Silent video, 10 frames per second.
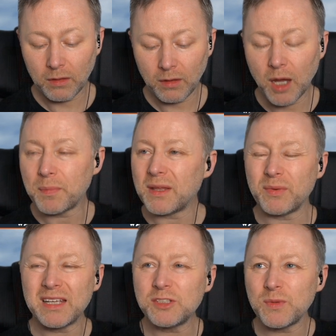I, but then
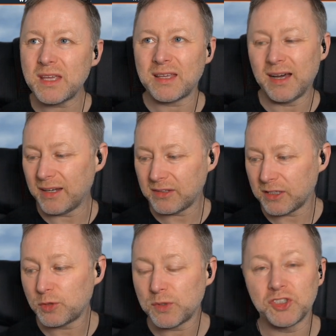when this wee character,
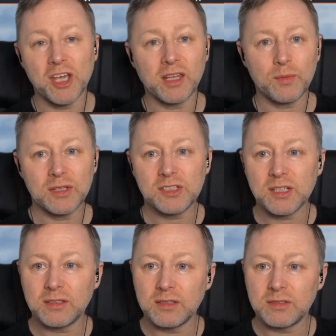this wee jelly one,
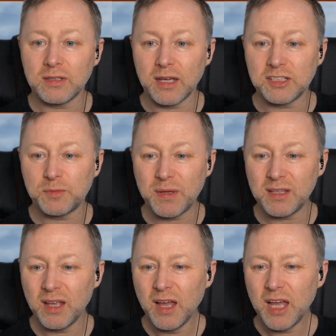started
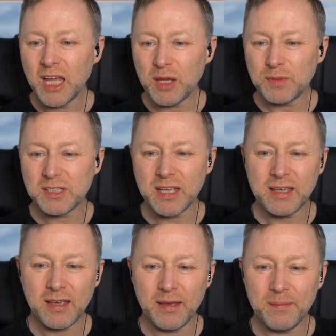speaking, he was
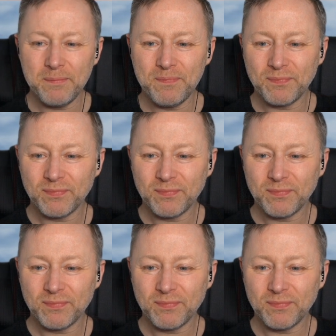like, "What?